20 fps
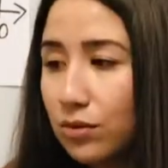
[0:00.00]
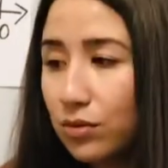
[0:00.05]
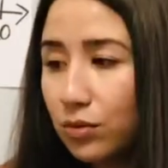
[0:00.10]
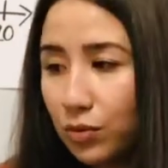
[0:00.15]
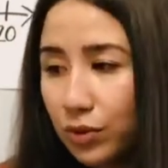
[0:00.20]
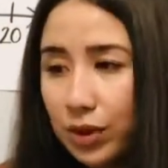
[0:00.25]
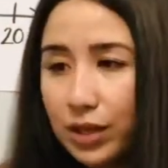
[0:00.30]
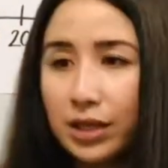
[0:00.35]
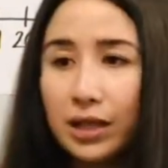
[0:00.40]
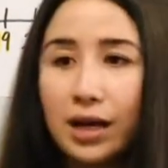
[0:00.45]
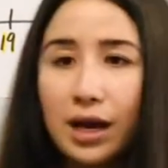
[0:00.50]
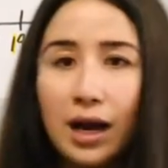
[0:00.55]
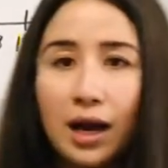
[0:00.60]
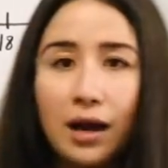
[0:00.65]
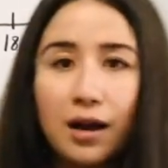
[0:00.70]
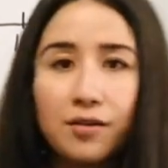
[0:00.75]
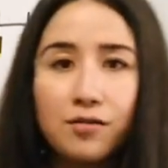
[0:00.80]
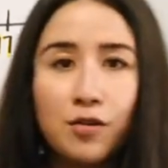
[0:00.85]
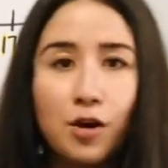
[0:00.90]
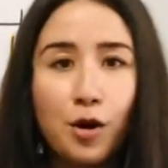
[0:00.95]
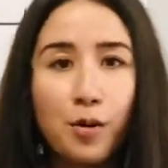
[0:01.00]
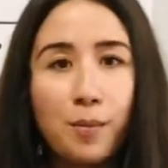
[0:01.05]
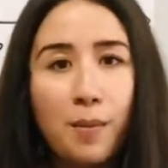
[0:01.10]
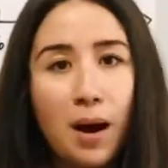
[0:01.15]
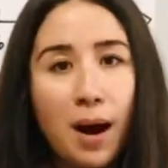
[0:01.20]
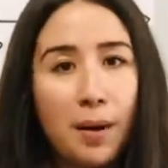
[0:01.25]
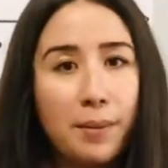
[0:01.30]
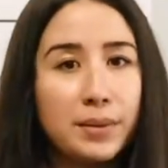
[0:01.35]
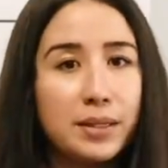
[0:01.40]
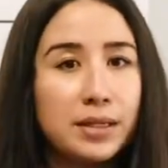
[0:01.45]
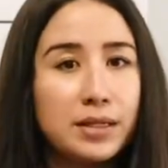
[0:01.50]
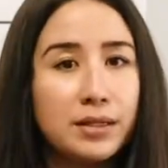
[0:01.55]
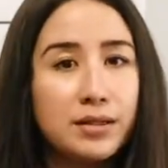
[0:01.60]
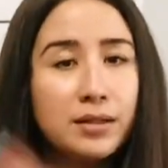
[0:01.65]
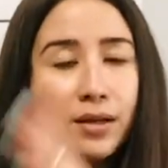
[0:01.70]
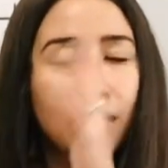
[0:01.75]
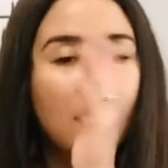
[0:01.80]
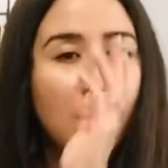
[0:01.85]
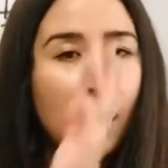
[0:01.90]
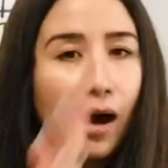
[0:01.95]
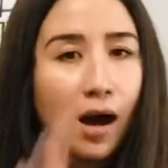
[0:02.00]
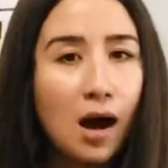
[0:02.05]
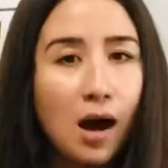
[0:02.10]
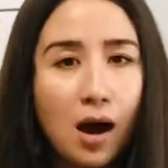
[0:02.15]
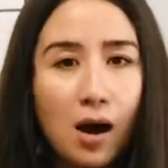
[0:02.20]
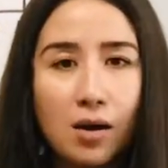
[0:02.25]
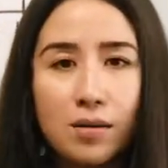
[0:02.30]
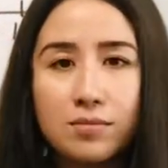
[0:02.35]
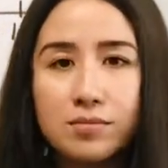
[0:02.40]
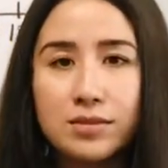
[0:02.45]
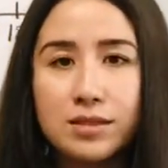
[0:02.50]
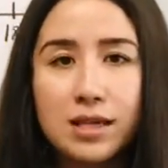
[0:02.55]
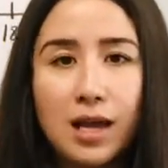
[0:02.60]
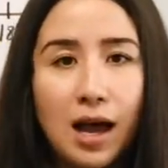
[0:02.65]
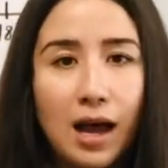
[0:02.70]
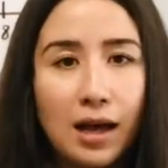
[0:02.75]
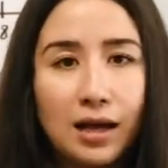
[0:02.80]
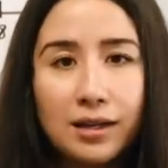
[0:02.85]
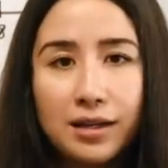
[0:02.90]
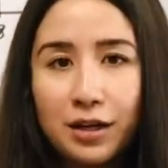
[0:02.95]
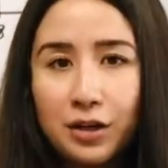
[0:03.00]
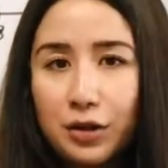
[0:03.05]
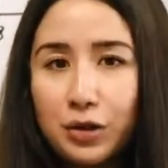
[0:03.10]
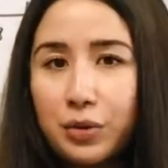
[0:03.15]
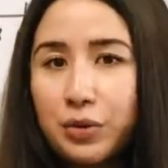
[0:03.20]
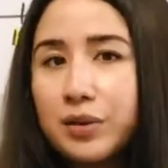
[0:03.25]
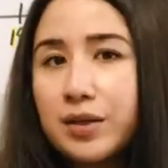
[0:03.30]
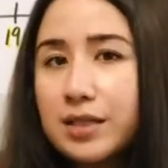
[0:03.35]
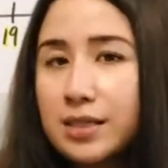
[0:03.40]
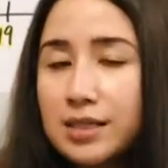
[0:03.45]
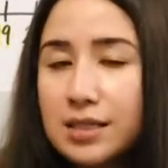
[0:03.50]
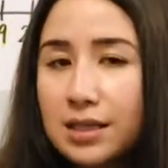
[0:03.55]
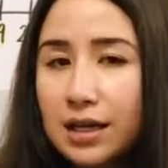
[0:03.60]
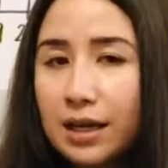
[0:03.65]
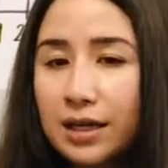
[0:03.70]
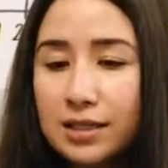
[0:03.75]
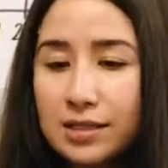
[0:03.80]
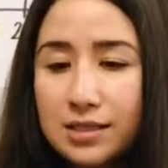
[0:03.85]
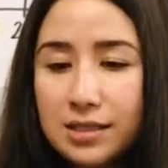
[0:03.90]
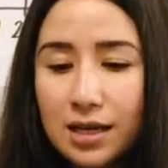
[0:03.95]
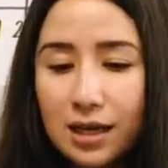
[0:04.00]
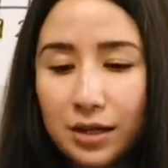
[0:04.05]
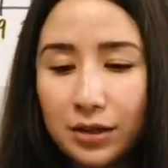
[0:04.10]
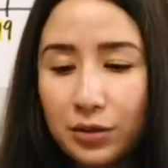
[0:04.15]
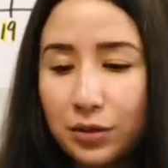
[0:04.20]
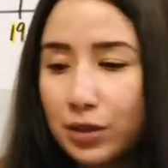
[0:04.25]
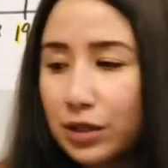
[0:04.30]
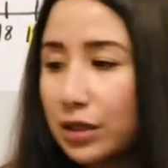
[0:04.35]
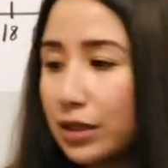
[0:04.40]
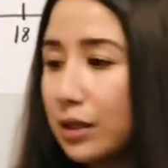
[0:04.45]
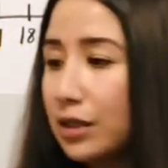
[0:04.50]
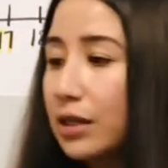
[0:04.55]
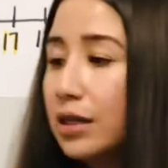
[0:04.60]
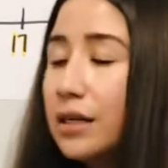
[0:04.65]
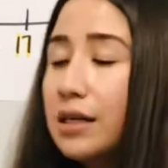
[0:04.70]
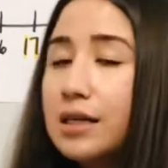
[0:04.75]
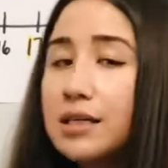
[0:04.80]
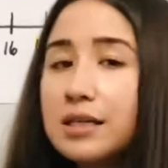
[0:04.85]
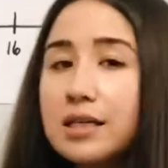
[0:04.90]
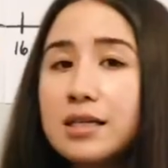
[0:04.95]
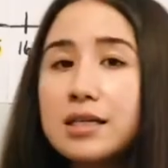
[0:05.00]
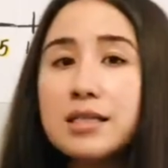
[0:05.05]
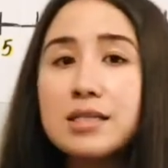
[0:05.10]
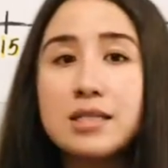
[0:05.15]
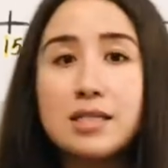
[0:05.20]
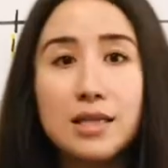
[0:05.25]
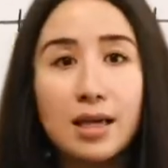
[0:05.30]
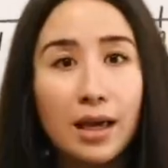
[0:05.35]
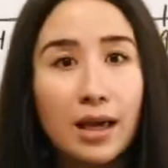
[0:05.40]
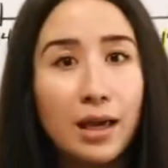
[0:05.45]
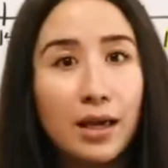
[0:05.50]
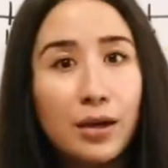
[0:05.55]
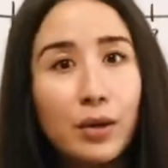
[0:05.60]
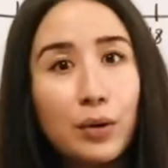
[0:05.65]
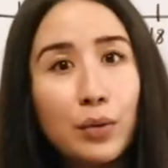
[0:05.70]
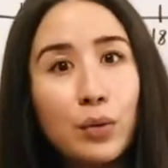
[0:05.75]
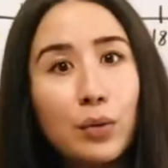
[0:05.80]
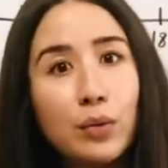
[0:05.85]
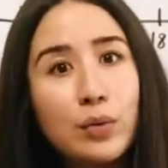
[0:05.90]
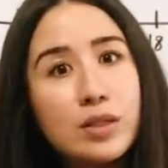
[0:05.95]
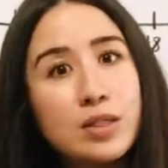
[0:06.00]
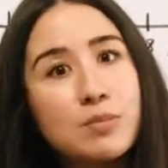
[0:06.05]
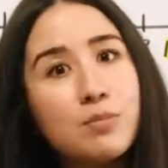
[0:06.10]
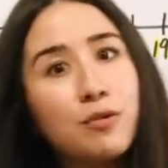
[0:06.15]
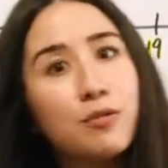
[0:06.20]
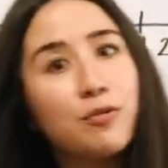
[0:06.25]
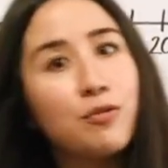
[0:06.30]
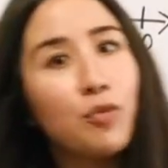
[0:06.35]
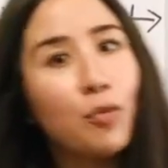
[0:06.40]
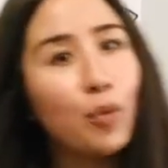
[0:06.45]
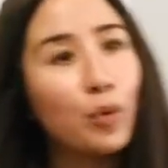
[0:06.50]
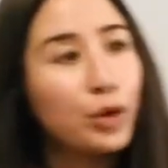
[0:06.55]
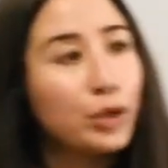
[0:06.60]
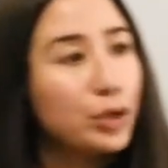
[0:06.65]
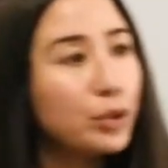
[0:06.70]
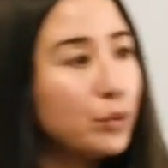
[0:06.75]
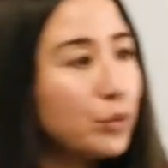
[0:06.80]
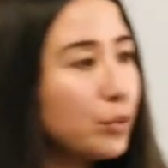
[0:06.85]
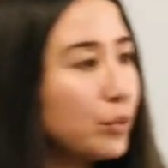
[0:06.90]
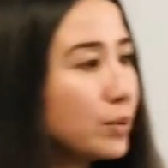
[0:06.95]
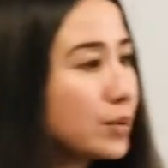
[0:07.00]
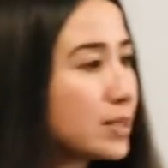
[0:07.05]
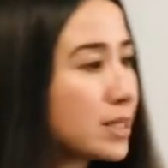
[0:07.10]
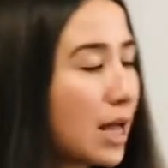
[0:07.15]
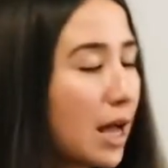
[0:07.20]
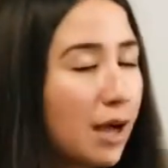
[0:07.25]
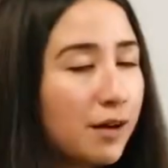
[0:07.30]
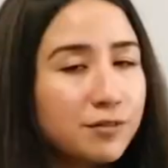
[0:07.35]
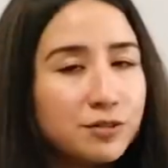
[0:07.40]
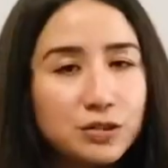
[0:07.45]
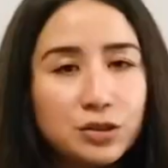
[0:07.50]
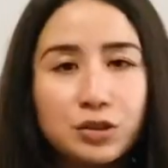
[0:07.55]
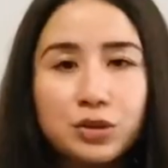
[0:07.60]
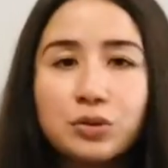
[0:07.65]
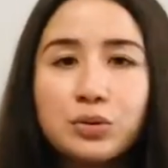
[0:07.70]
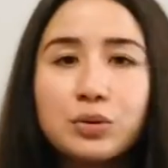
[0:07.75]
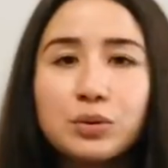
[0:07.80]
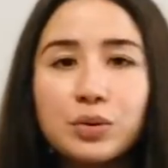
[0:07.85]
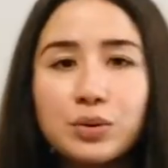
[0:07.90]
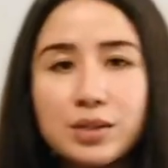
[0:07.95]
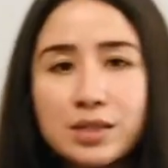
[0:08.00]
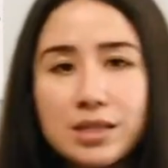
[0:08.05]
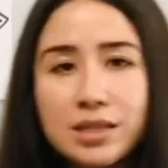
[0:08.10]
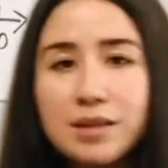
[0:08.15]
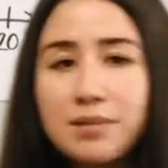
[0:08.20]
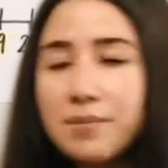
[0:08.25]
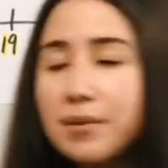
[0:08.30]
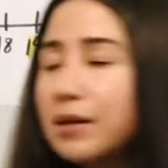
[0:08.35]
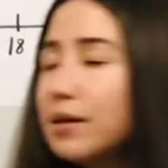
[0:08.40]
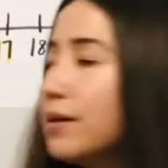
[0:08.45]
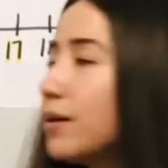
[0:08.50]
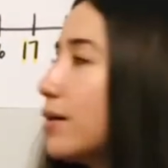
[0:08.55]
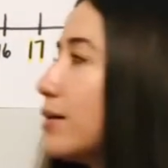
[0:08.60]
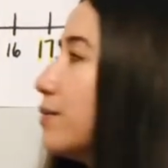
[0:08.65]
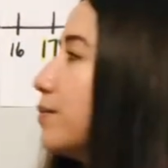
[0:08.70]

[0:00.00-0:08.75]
We can have our mommy, dad, and you can stand, and you can say who is before you, who is after you, who is in the middle.